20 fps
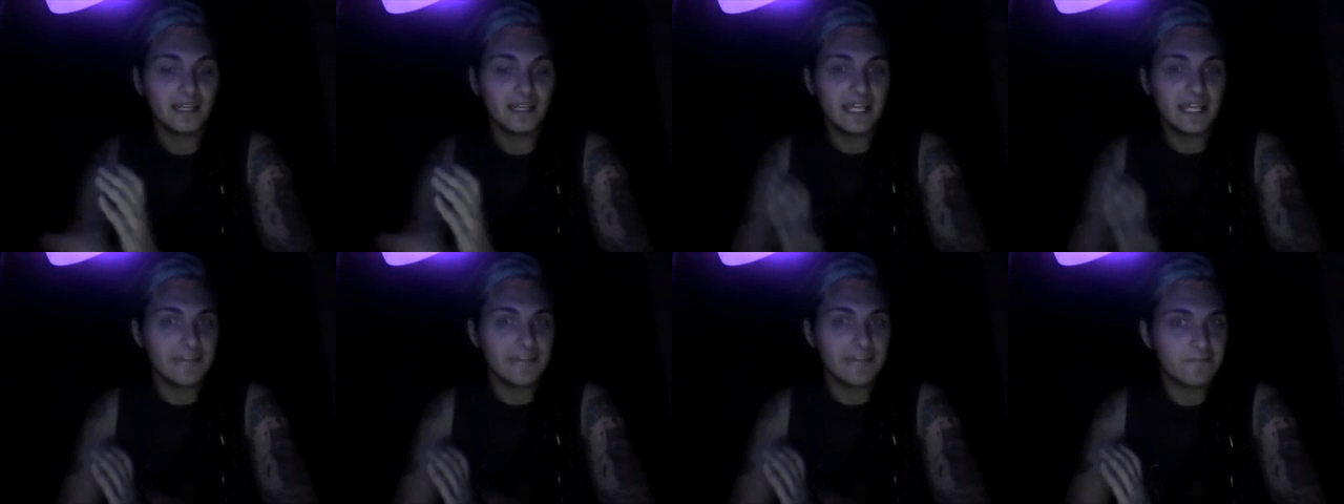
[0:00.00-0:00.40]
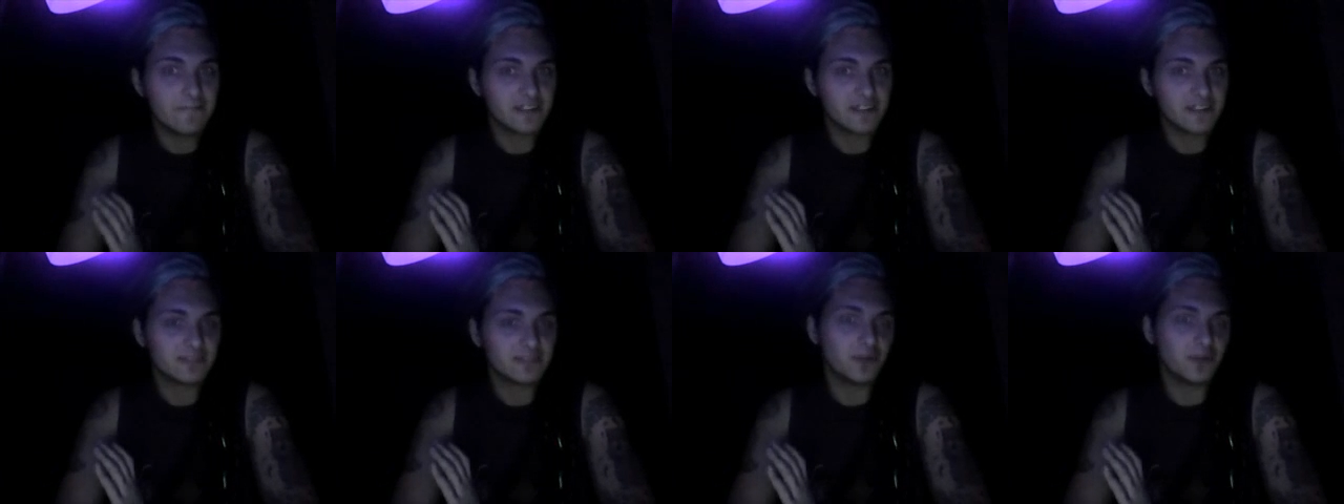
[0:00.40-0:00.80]

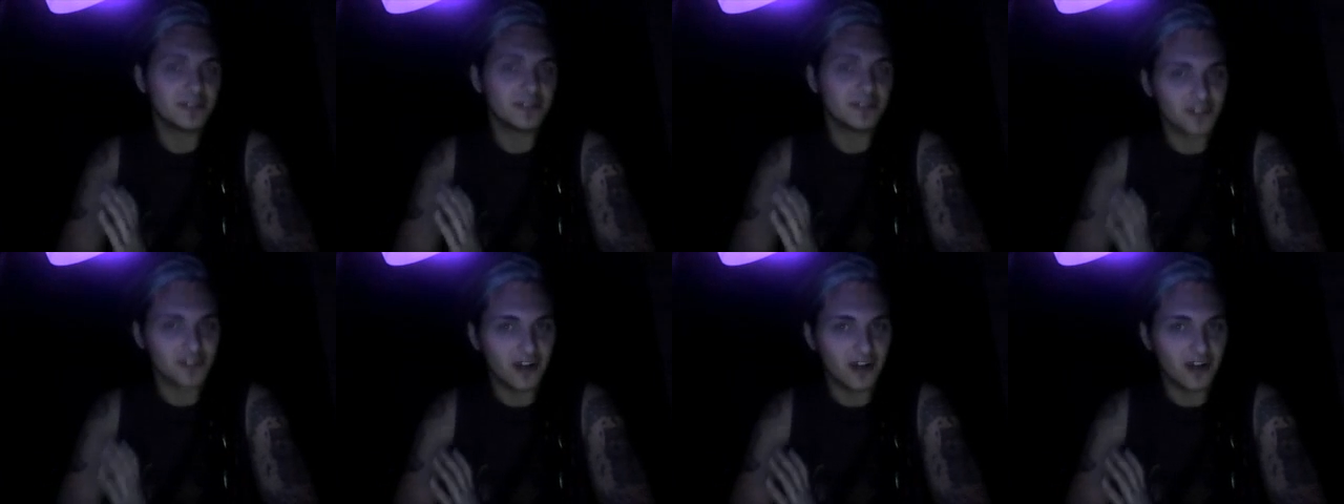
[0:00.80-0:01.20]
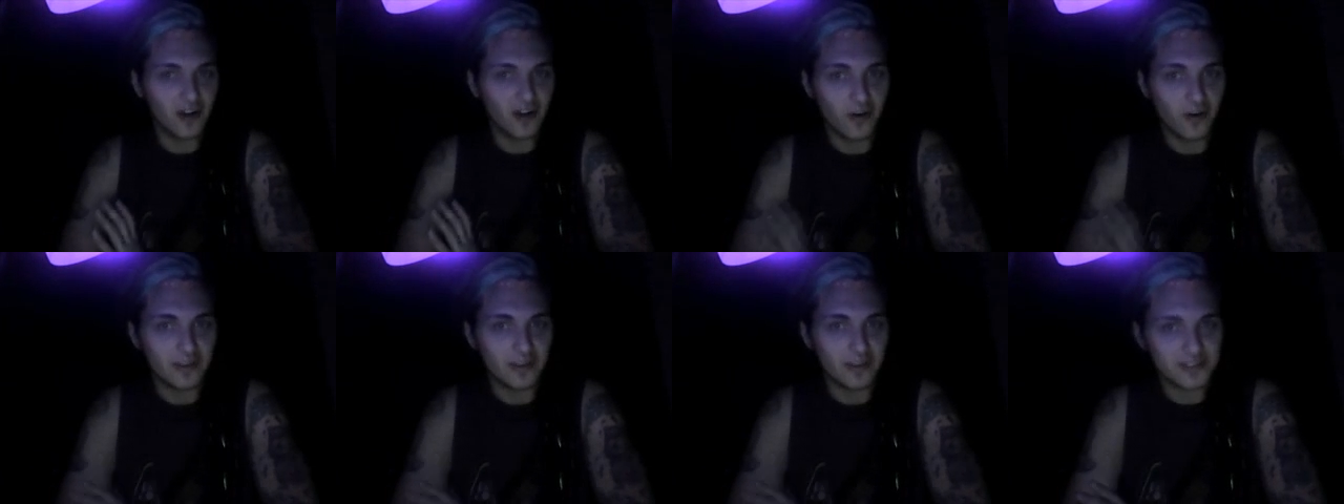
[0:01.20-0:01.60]
invisible is not
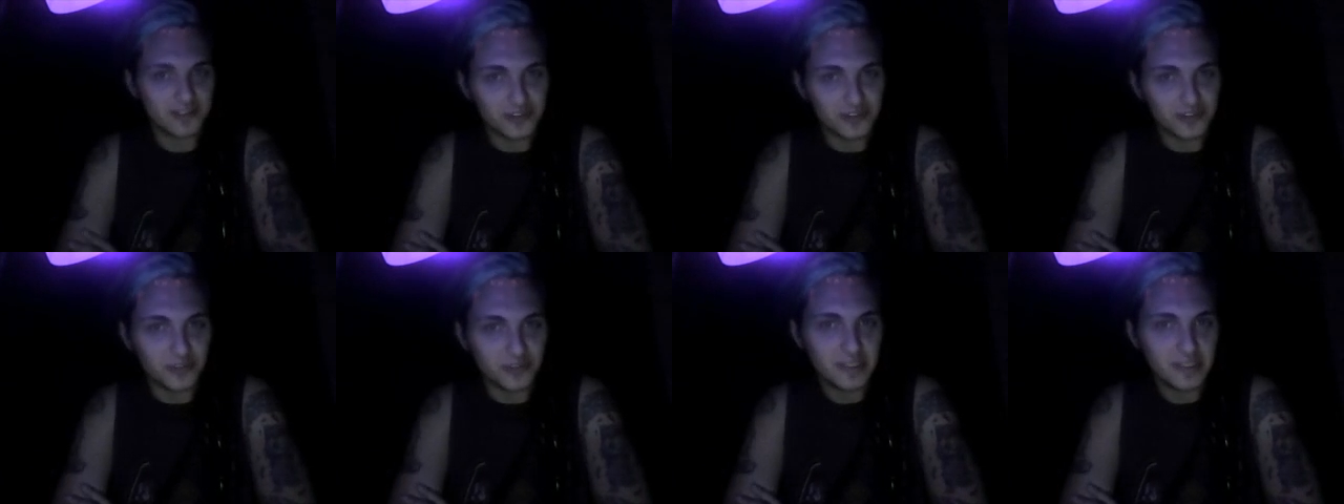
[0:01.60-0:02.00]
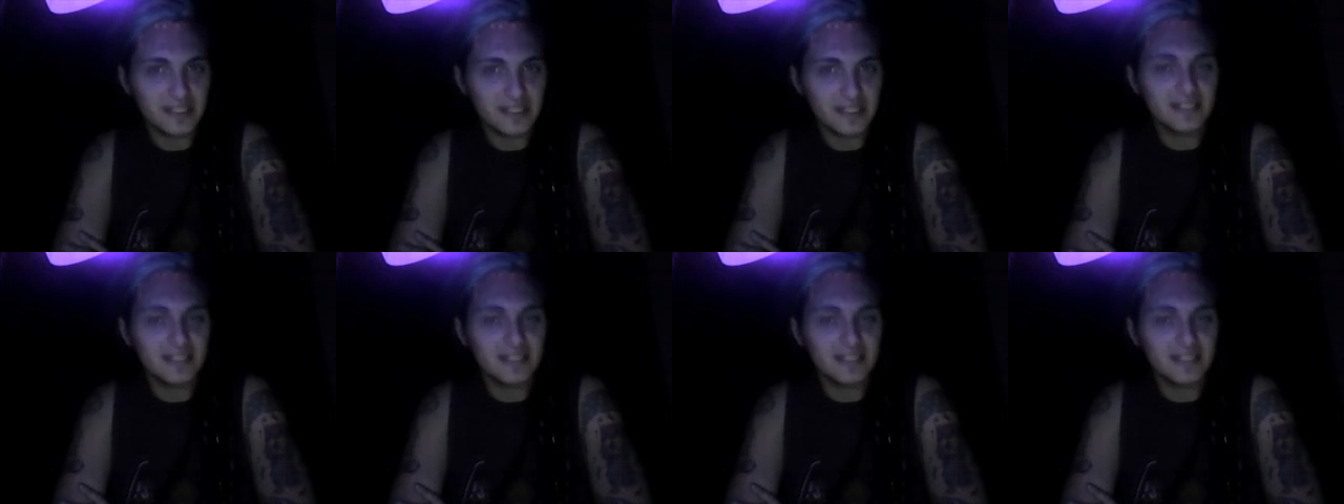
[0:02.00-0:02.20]
always true.